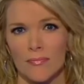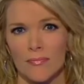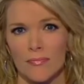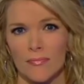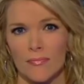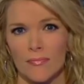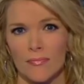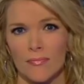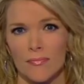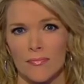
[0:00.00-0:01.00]

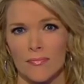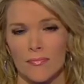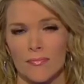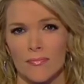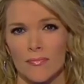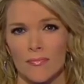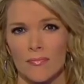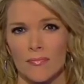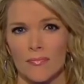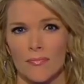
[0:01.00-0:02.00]

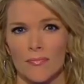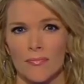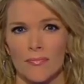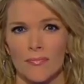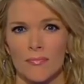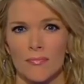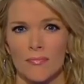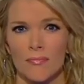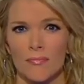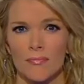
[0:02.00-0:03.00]

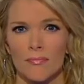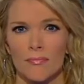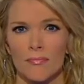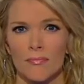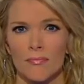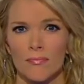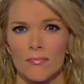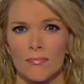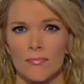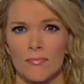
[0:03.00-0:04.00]

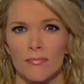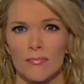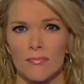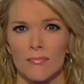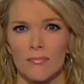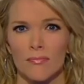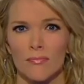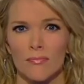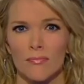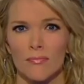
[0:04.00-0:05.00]

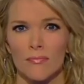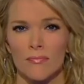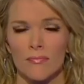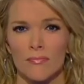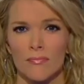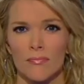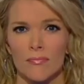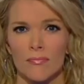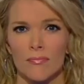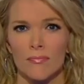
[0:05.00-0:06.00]

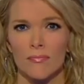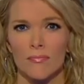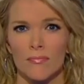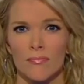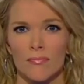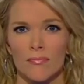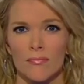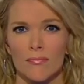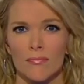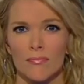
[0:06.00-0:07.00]

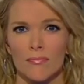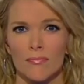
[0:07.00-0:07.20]
The person shown says nothing.